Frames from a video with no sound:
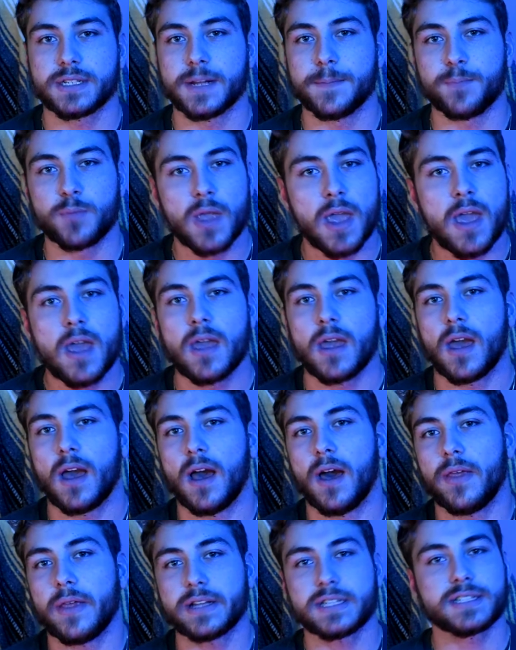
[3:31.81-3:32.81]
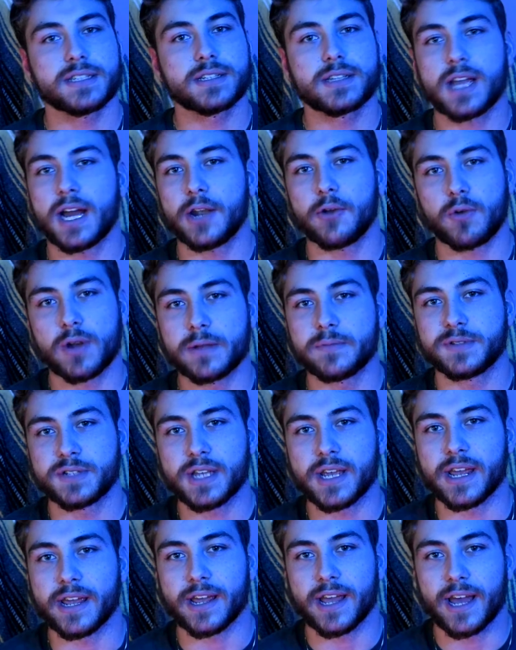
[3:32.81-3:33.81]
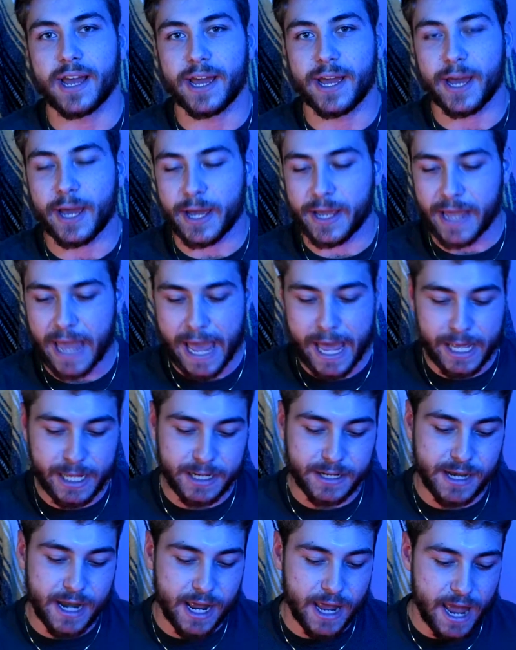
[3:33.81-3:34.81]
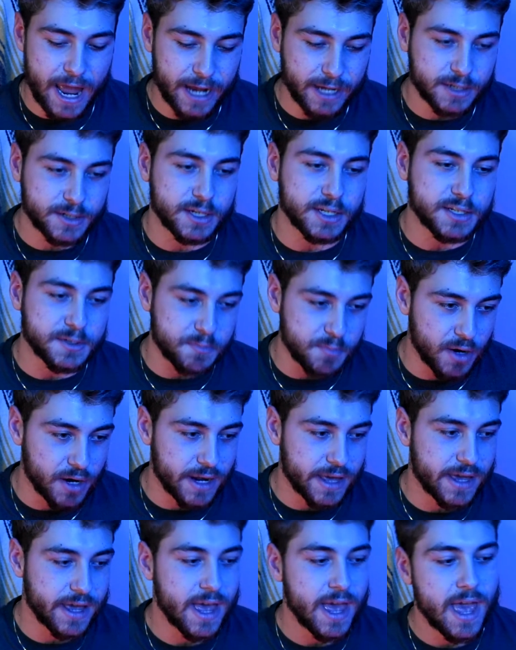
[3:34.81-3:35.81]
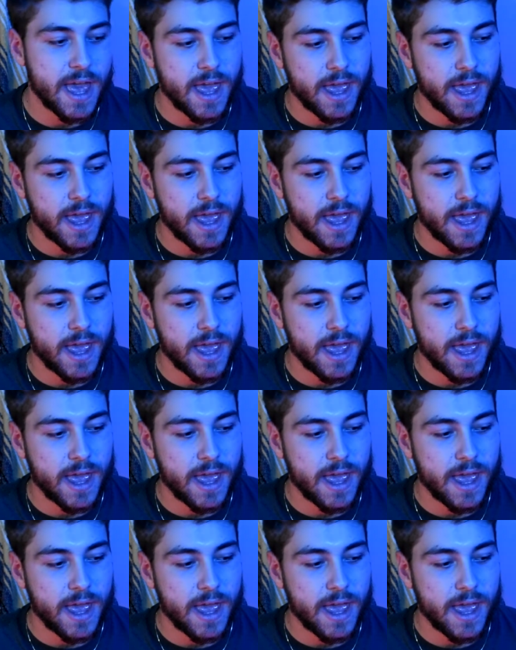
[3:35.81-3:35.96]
And that's kind of what I'm saying. I had excess money.